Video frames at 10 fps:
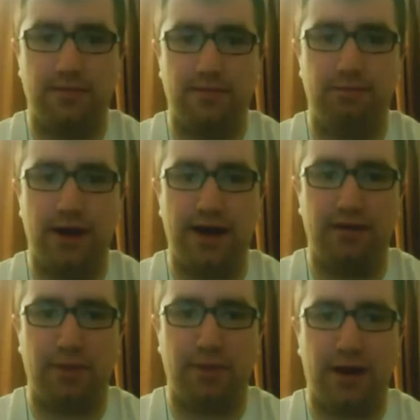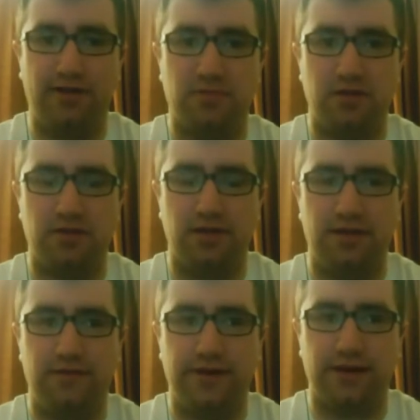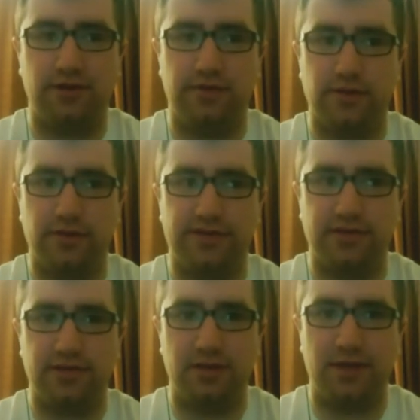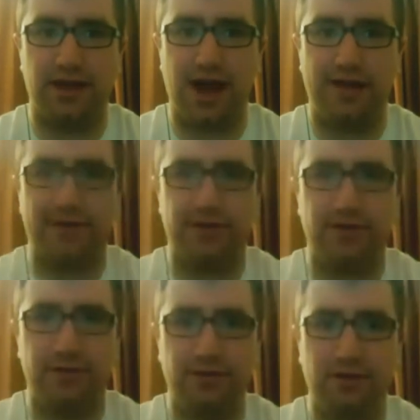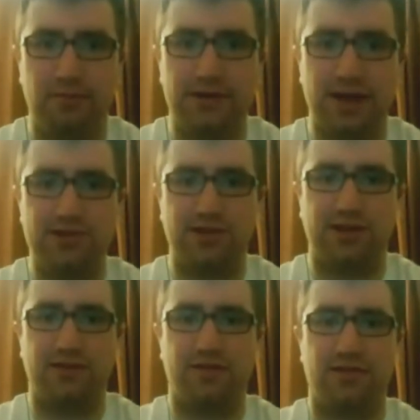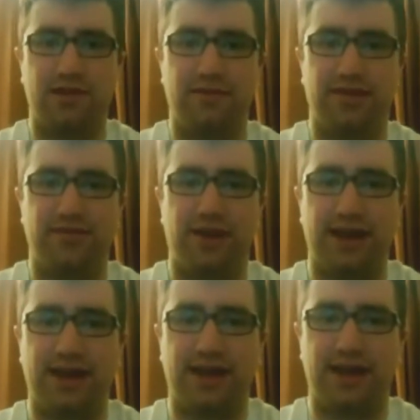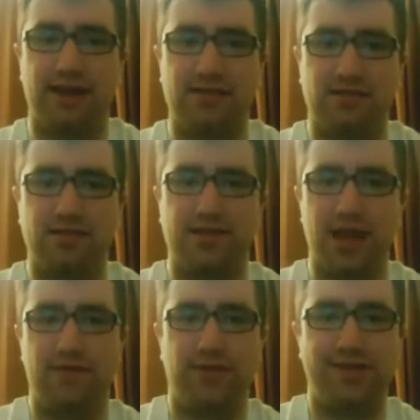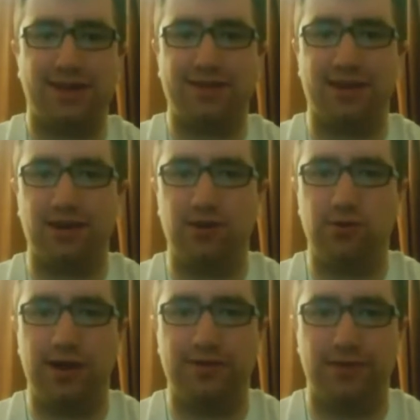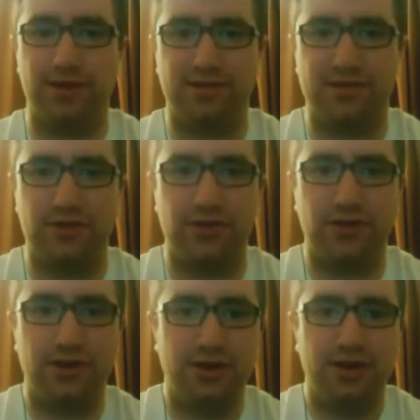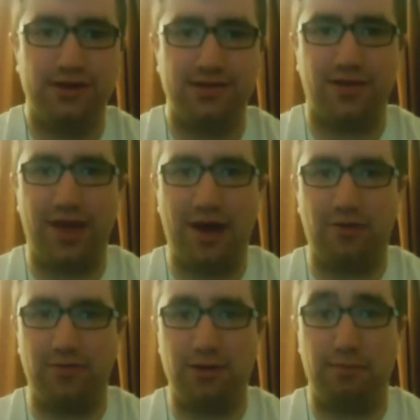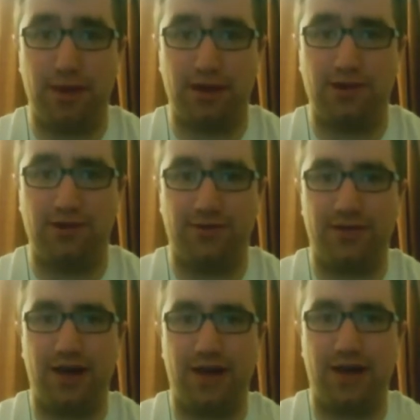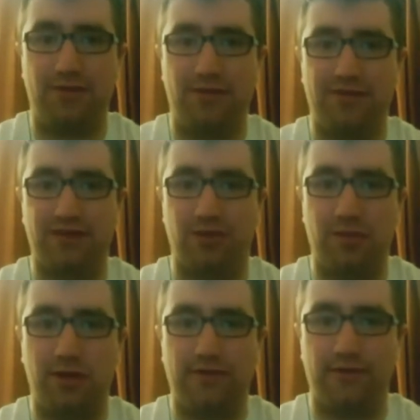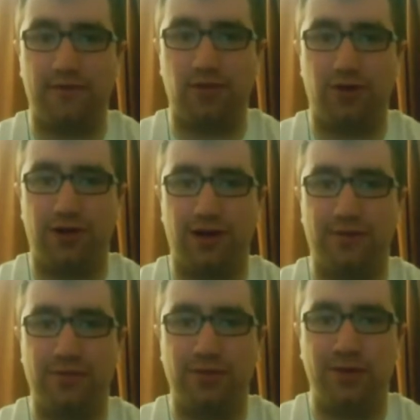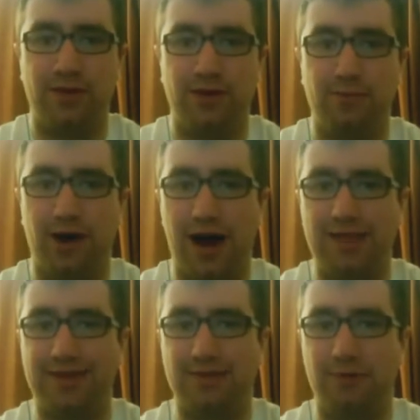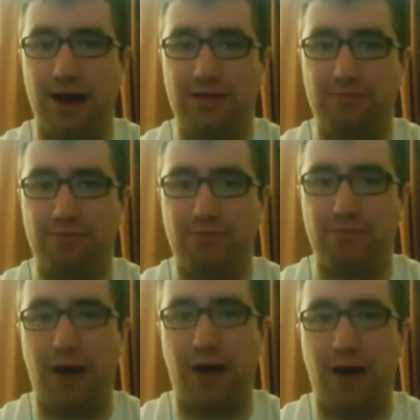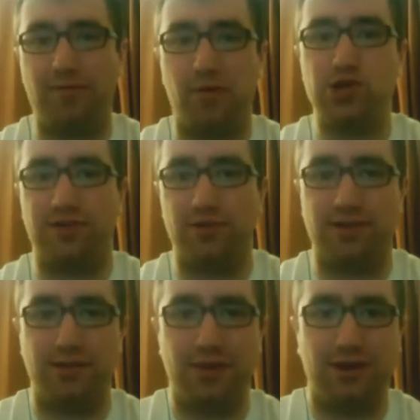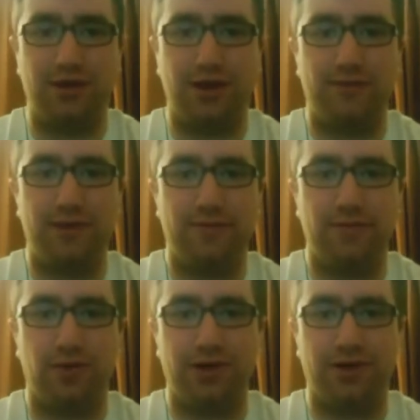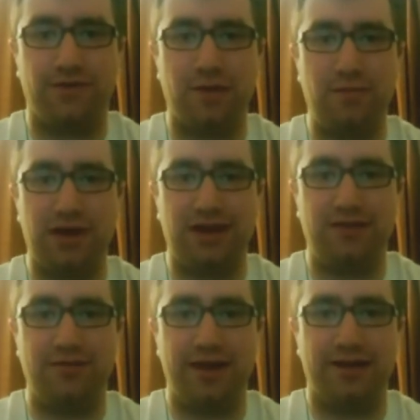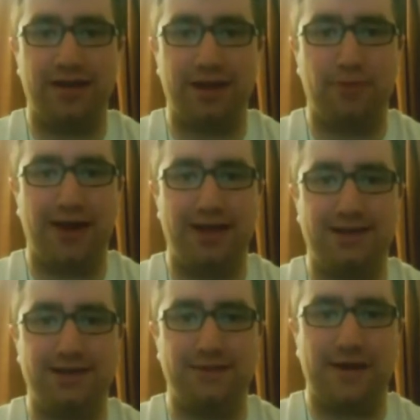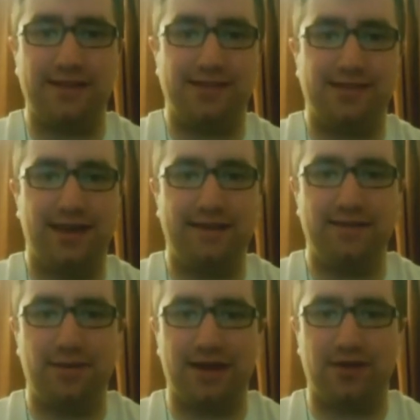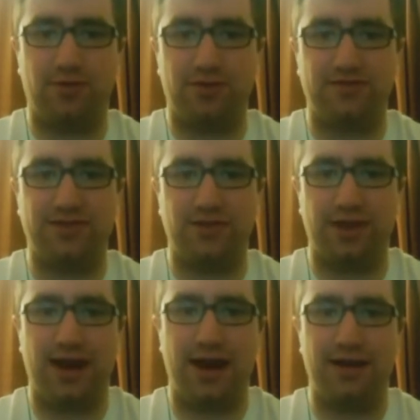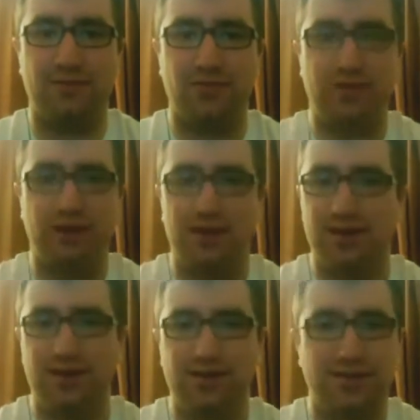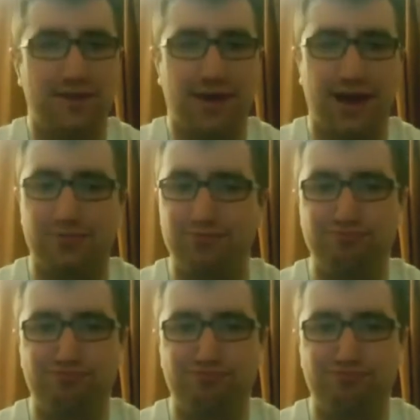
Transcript: Bylsma in Vancouver would certainly be a guy that could potentially convince Ryan Kessler to stay if they think they're going to win real soon. So that would be a big coup for them if they can lure him away from Florida. But I think Bylsma would certainly be a great fit in Florida if they bring in Aaron Ekblad at defense to give them that cornerstone guy. They've got